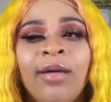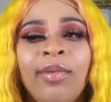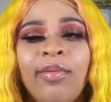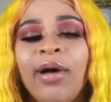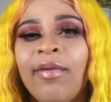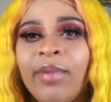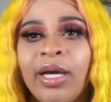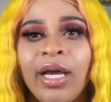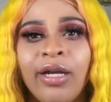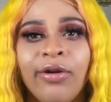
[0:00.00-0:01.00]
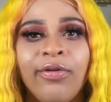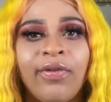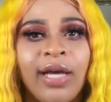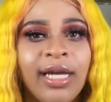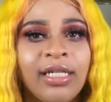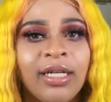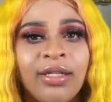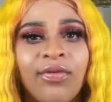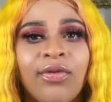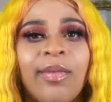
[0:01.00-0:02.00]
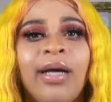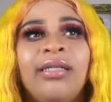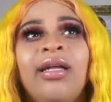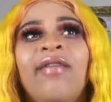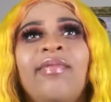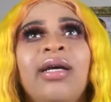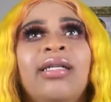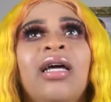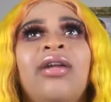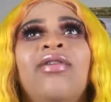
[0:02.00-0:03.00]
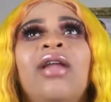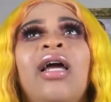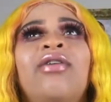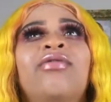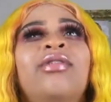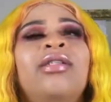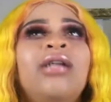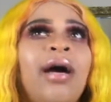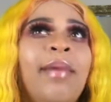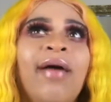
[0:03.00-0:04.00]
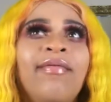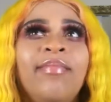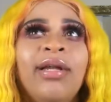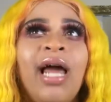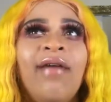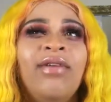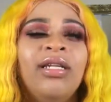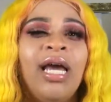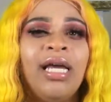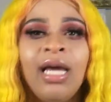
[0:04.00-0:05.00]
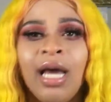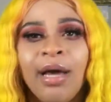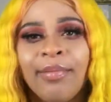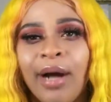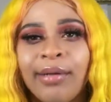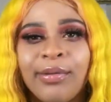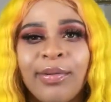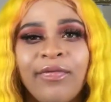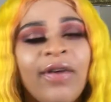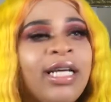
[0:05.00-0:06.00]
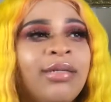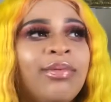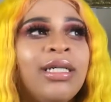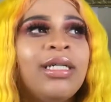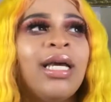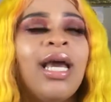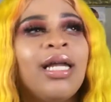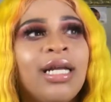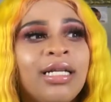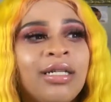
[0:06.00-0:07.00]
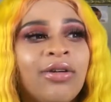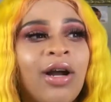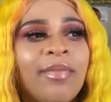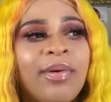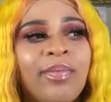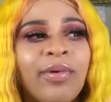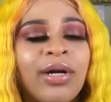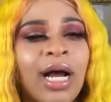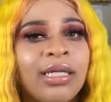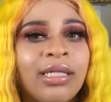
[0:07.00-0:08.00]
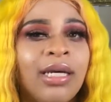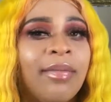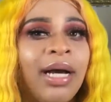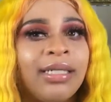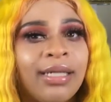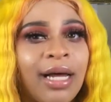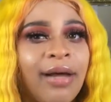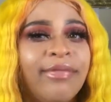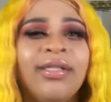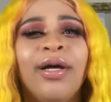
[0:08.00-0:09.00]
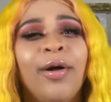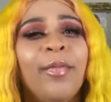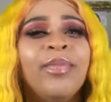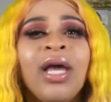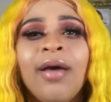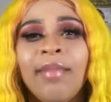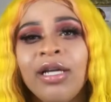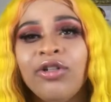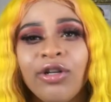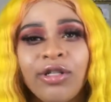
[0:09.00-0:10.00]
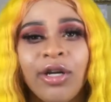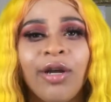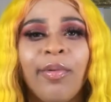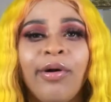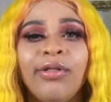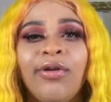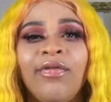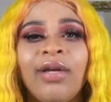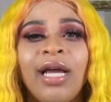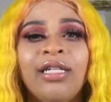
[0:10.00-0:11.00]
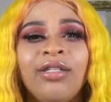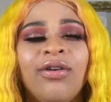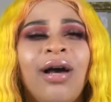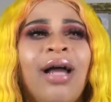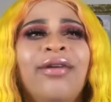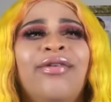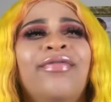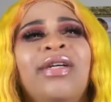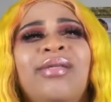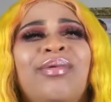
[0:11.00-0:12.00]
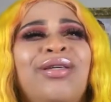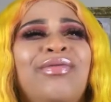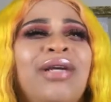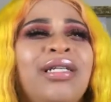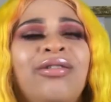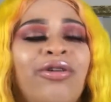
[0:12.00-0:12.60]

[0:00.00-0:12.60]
people have been getting notifications for my stuff, because I know, like, I've been having like problems with Facebook and Instagram. People are not seeing my stuff, so make sure you turn your post notifications on. I know on Facebook you can't